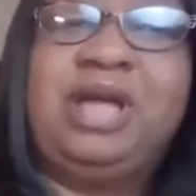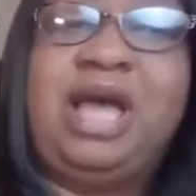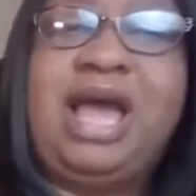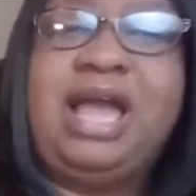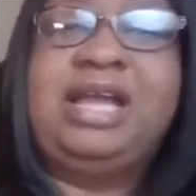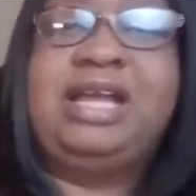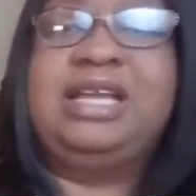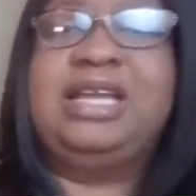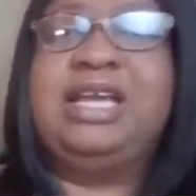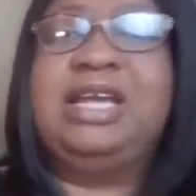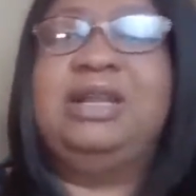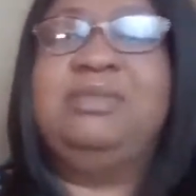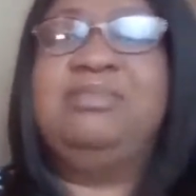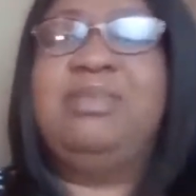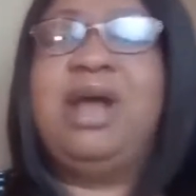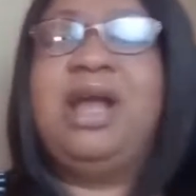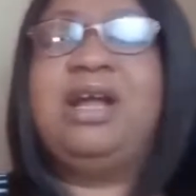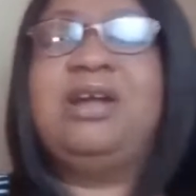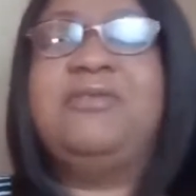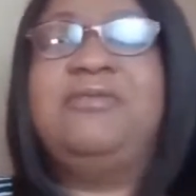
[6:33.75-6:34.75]
Ikedon
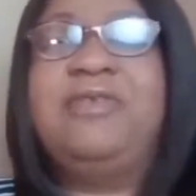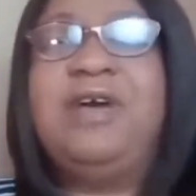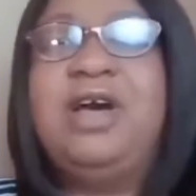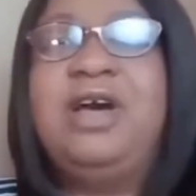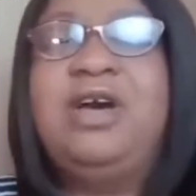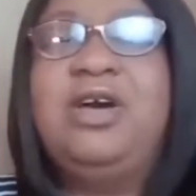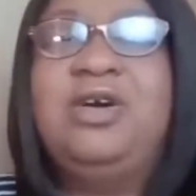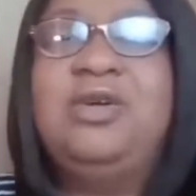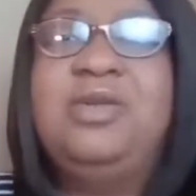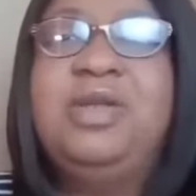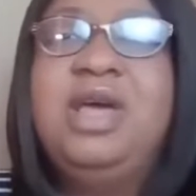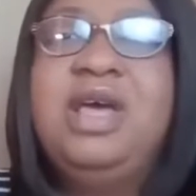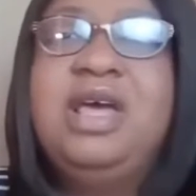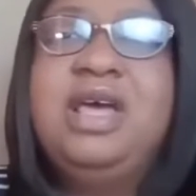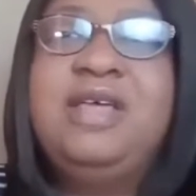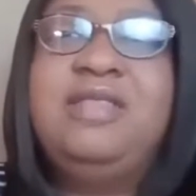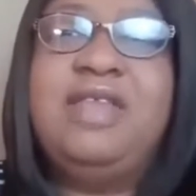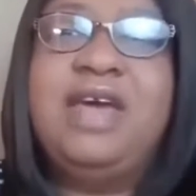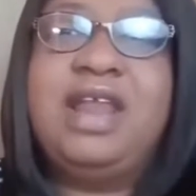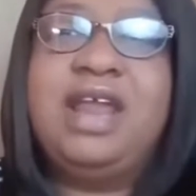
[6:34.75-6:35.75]
microphone
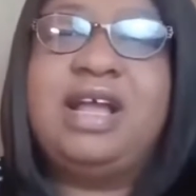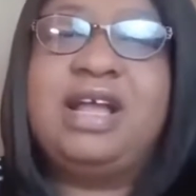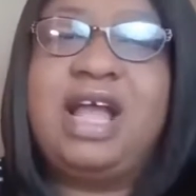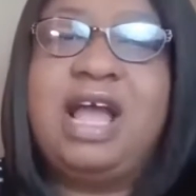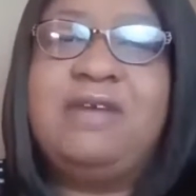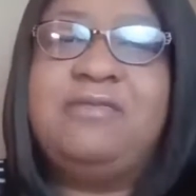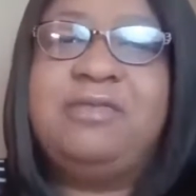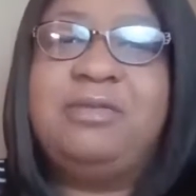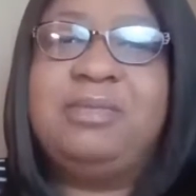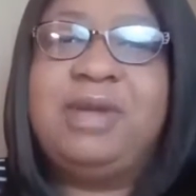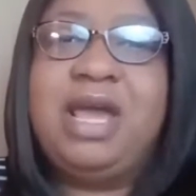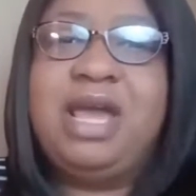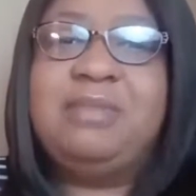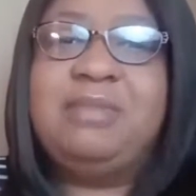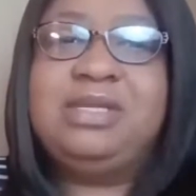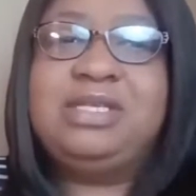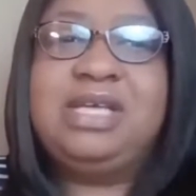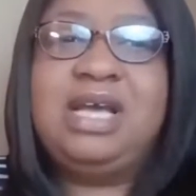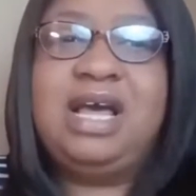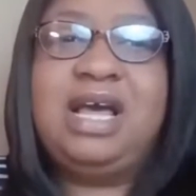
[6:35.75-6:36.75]
that I got from
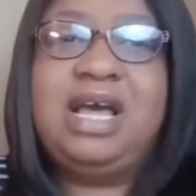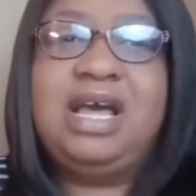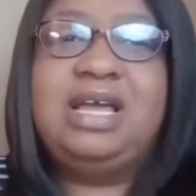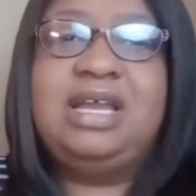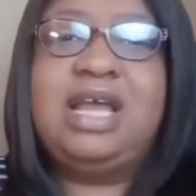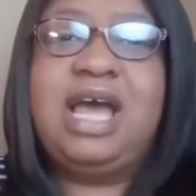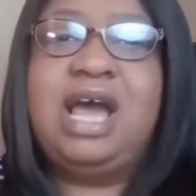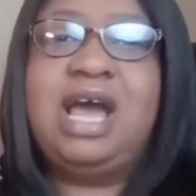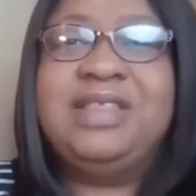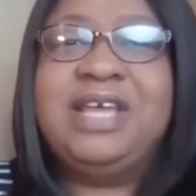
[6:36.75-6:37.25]
Amazon.